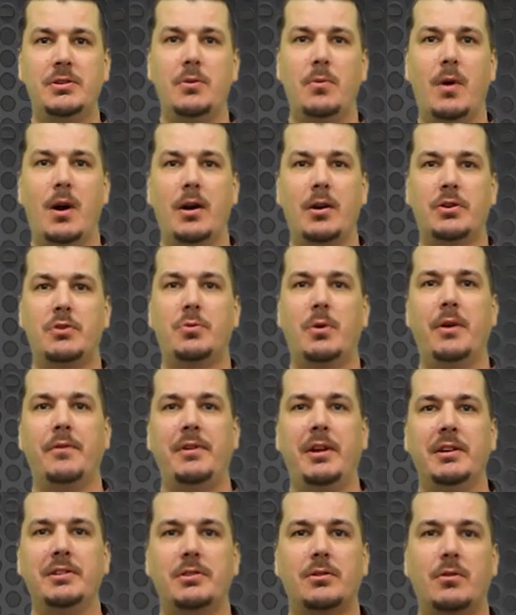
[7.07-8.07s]
to our 12
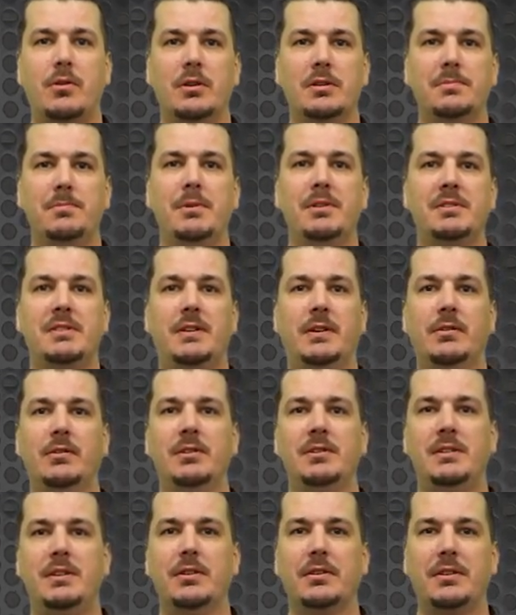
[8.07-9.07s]
Days of Christmas
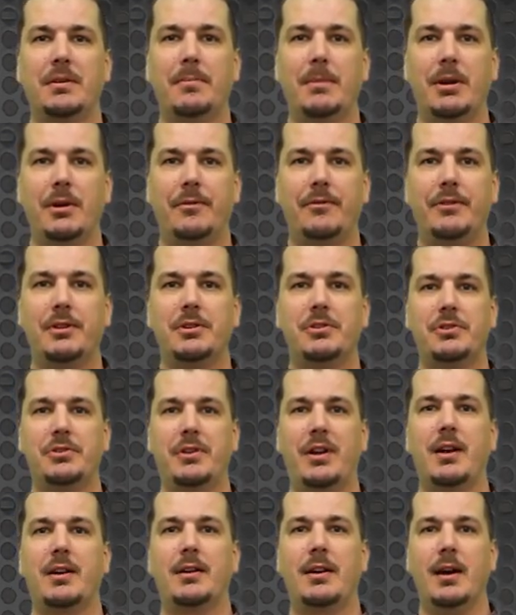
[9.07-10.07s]
series here at
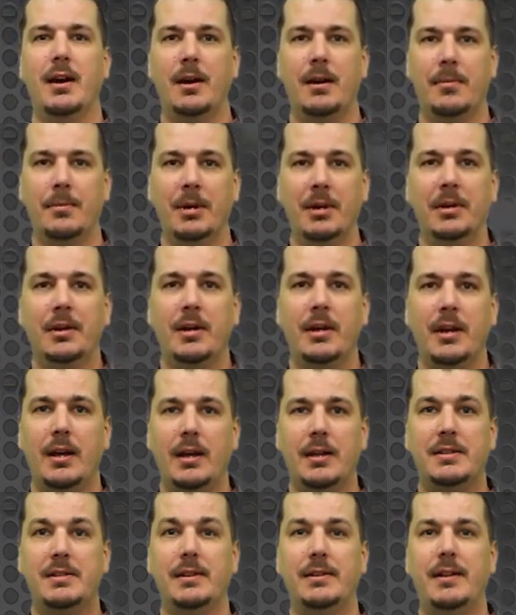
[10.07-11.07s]
TheMetalFinisher.com.
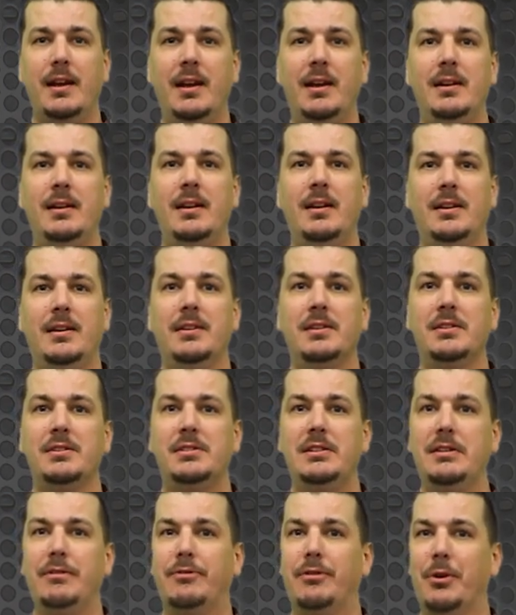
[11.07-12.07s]
And today is
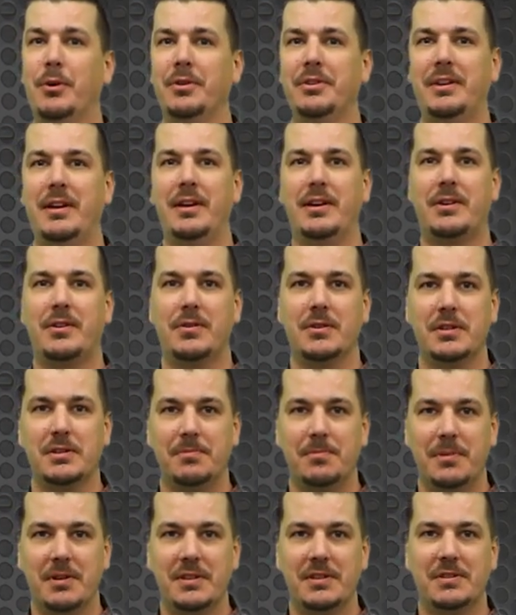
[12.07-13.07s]
the 4th day of
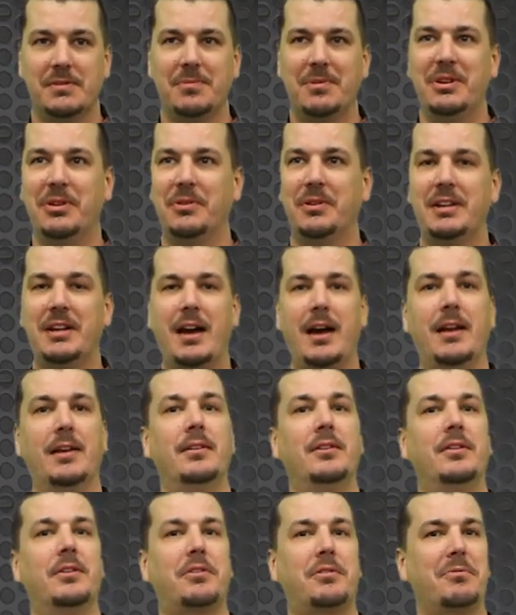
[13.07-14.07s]
Christmas. We only
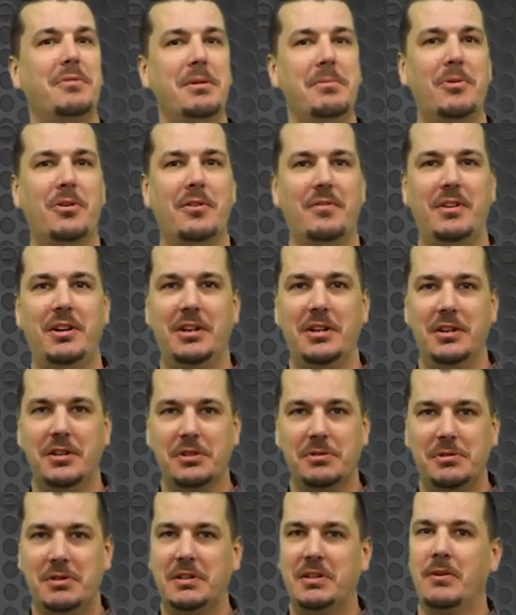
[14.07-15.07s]
got 3 more
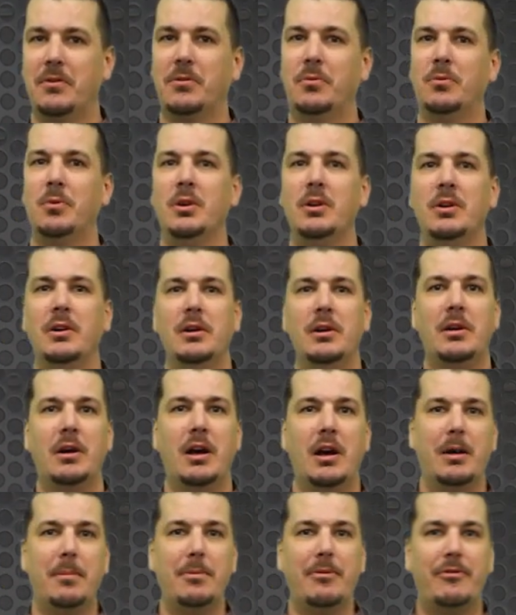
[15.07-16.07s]
videos to go
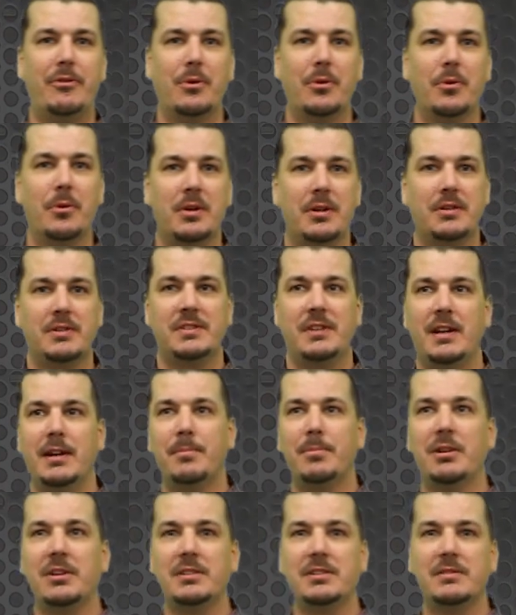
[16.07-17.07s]
before Santa
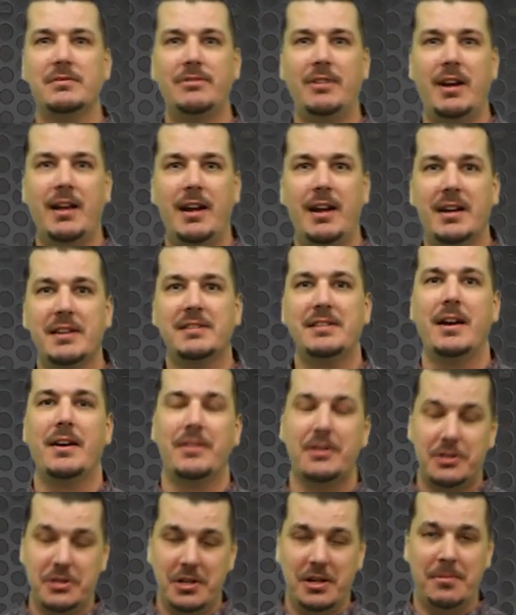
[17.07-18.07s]
brings his fat
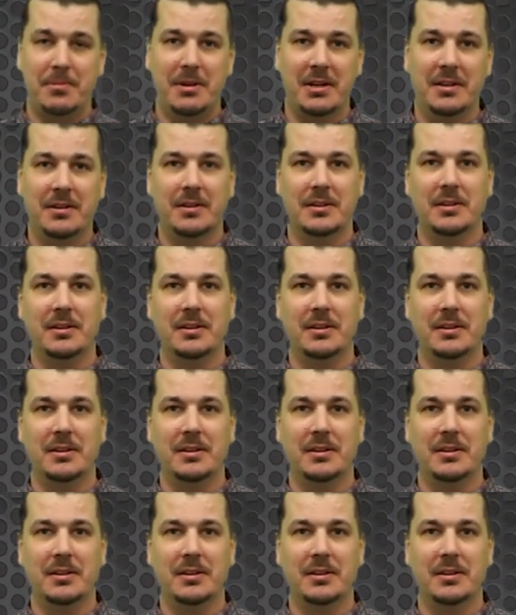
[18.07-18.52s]
down the chimney.